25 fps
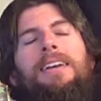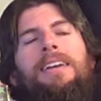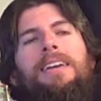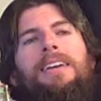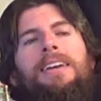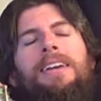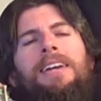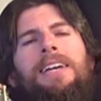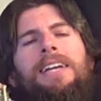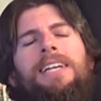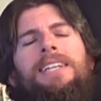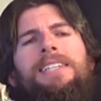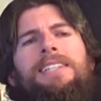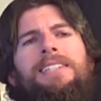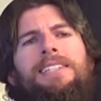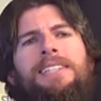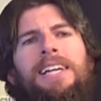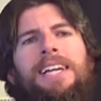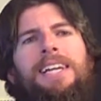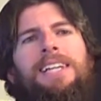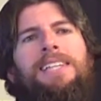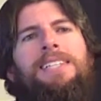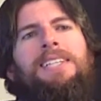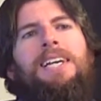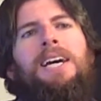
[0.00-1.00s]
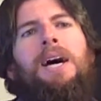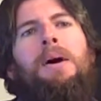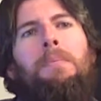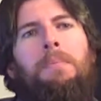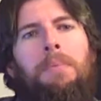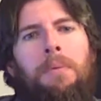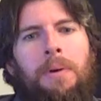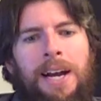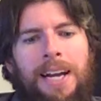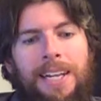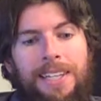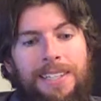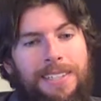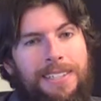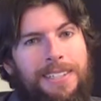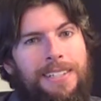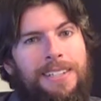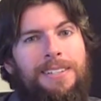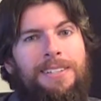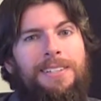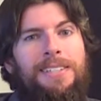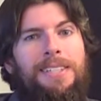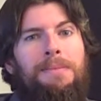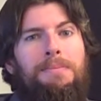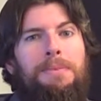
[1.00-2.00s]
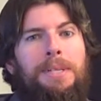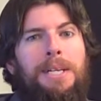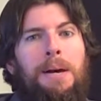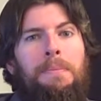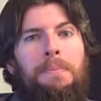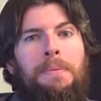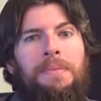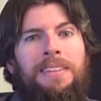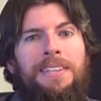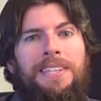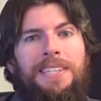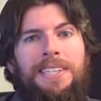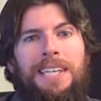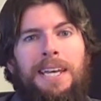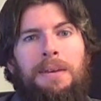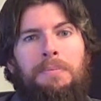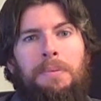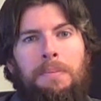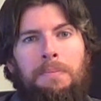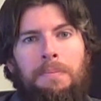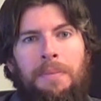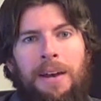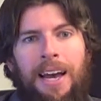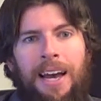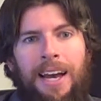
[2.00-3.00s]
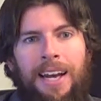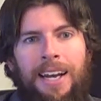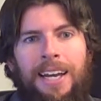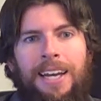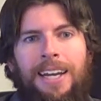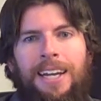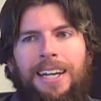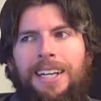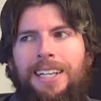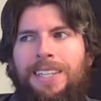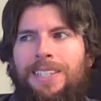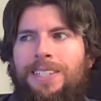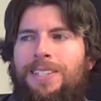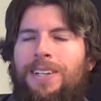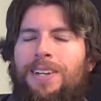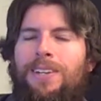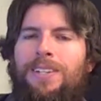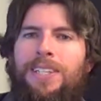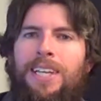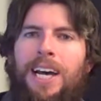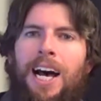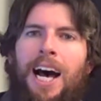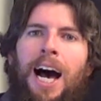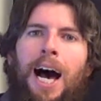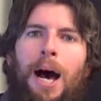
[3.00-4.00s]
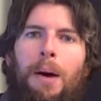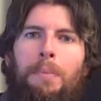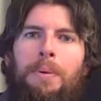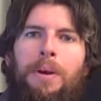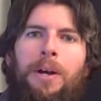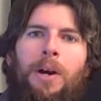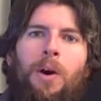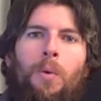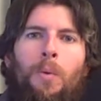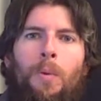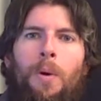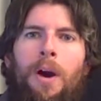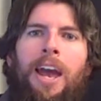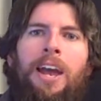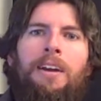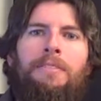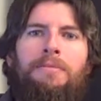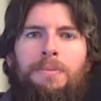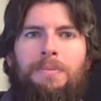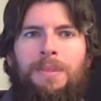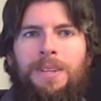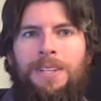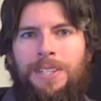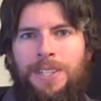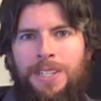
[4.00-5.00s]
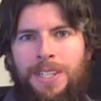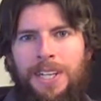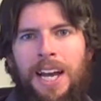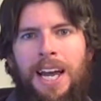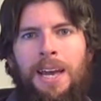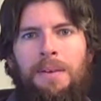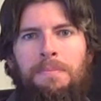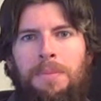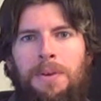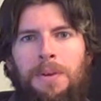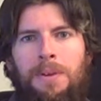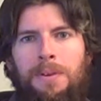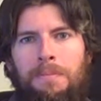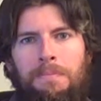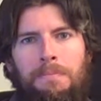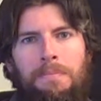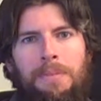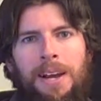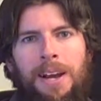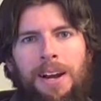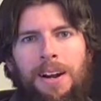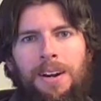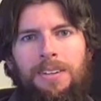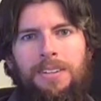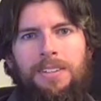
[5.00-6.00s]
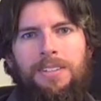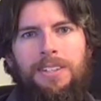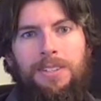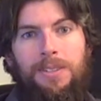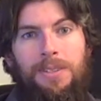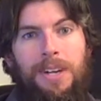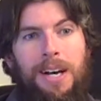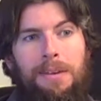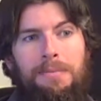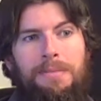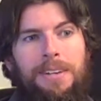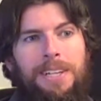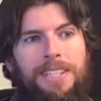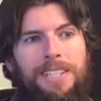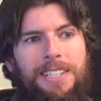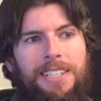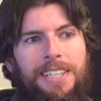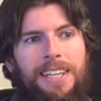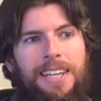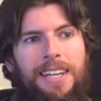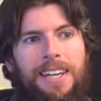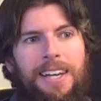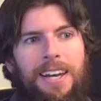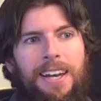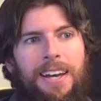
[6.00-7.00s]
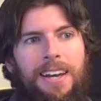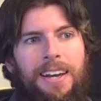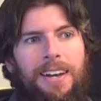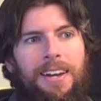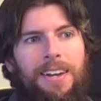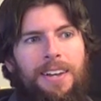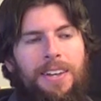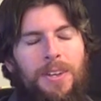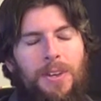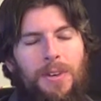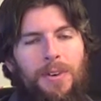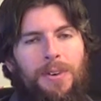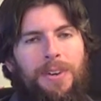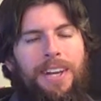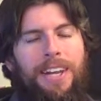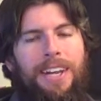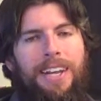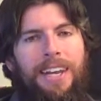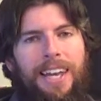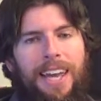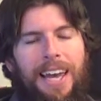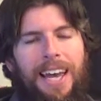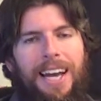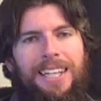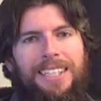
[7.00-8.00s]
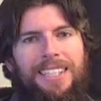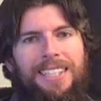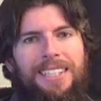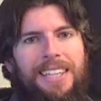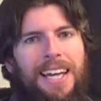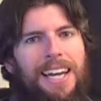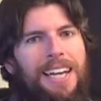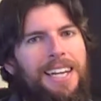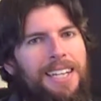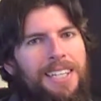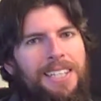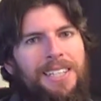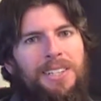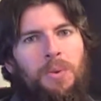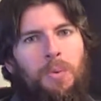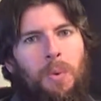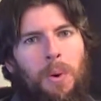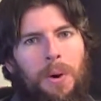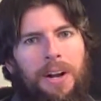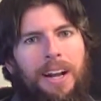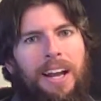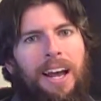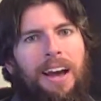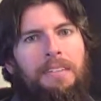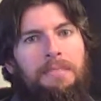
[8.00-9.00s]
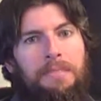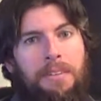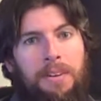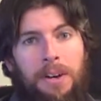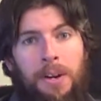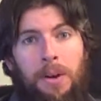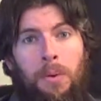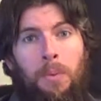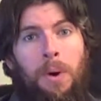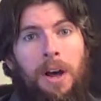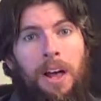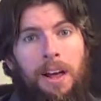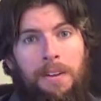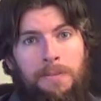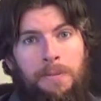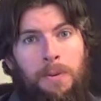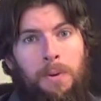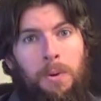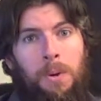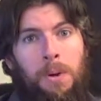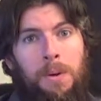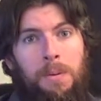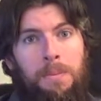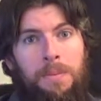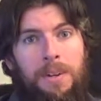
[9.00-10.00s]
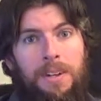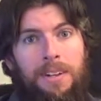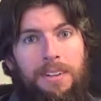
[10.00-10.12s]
he stands upright, still zipped up in the sleeping bag, and starts hopping away from this giant mutant bear. So obviously, you can guess that doesn't work out very well for him.